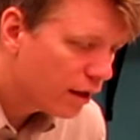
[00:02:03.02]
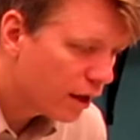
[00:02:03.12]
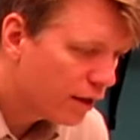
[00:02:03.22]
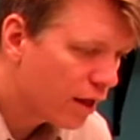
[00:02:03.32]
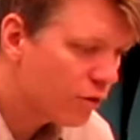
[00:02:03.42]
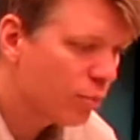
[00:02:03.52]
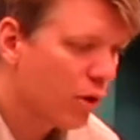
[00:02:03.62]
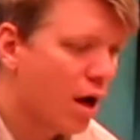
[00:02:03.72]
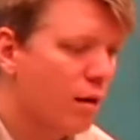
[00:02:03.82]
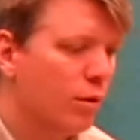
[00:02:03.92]
Another
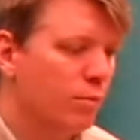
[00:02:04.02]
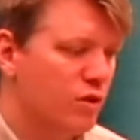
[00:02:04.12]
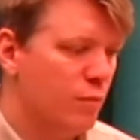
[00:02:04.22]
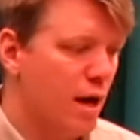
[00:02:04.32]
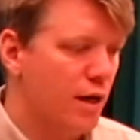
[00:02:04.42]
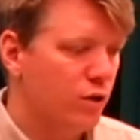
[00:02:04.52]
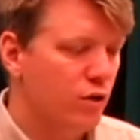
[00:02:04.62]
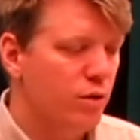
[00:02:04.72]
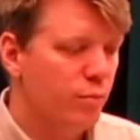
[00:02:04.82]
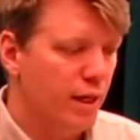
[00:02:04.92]
problem spot
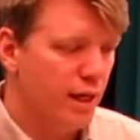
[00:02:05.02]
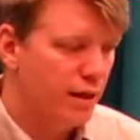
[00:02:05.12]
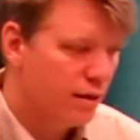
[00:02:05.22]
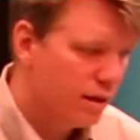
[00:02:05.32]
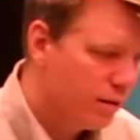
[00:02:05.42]
could be